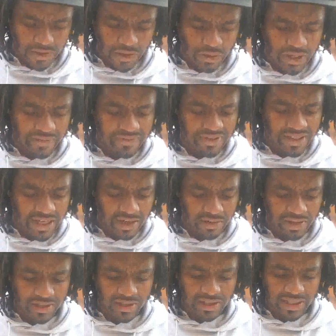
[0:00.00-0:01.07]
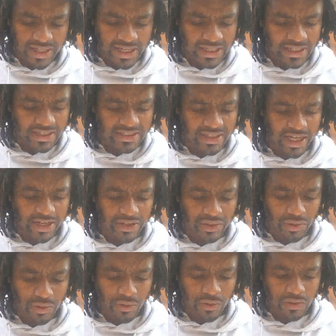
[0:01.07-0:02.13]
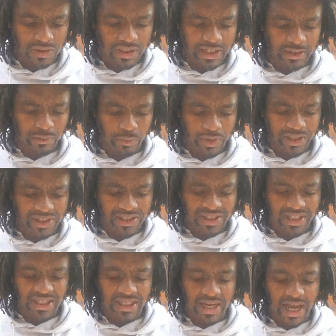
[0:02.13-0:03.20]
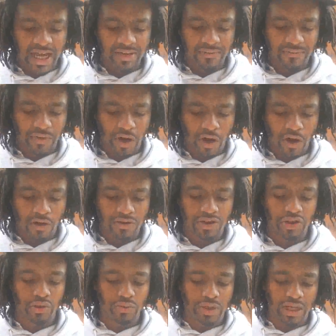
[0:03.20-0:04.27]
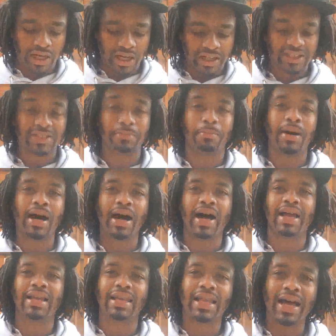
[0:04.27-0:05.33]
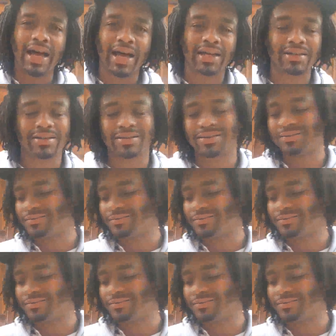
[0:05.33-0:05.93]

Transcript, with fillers: You have settled in a land that is not yours and which did not fall to us by lot.